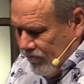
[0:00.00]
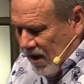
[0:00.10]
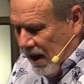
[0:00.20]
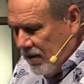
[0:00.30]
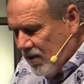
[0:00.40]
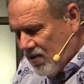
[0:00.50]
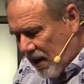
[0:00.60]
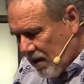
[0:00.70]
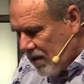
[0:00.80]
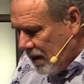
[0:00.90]
and the
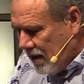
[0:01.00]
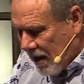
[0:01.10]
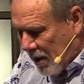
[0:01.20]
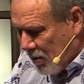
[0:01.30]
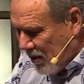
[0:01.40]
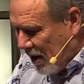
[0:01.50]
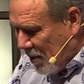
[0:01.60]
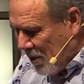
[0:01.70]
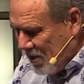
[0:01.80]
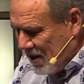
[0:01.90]
second thing that I, that I
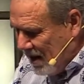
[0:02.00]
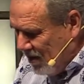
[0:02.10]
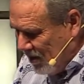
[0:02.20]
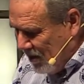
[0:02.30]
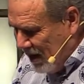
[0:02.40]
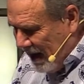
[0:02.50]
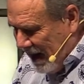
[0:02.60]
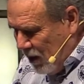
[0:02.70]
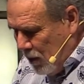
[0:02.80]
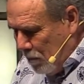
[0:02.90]
wrote down,
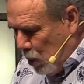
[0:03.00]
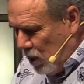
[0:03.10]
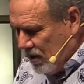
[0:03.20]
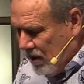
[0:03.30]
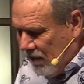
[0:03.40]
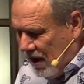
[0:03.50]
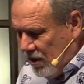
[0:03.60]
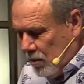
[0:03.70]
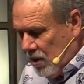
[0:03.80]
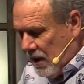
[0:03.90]
how important and
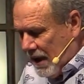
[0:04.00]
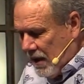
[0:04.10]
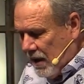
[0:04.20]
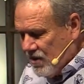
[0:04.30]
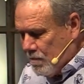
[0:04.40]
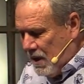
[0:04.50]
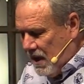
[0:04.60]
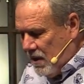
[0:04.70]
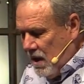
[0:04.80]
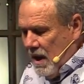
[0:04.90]
valuable it has
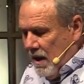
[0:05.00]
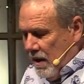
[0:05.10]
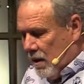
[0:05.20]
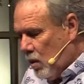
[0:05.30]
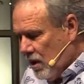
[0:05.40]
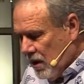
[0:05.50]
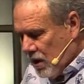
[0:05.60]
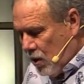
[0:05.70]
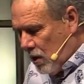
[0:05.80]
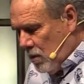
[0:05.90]
been, and what an
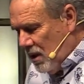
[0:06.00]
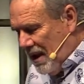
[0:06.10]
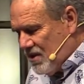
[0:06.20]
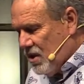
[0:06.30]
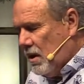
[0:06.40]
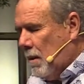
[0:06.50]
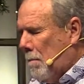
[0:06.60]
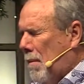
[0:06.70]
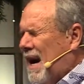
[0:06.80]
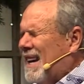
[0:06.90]
incredible lesson in
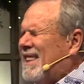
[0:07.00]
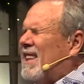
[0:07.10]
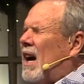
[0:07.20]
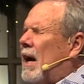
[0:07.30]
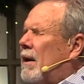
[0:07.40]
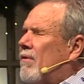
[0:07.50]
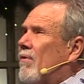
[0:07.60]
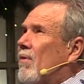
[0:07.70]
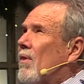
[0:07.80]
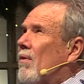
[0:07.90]
my
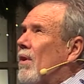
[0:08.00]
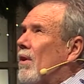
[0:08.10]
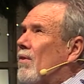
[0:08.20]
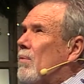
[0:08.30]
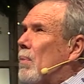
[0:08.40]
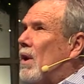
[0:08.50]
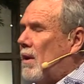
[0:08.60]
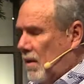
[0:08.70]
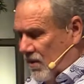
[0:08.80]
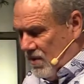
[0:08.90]
life that it's
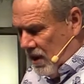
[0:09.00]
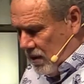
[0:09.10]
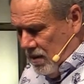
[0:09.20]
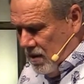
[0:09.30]
been, is like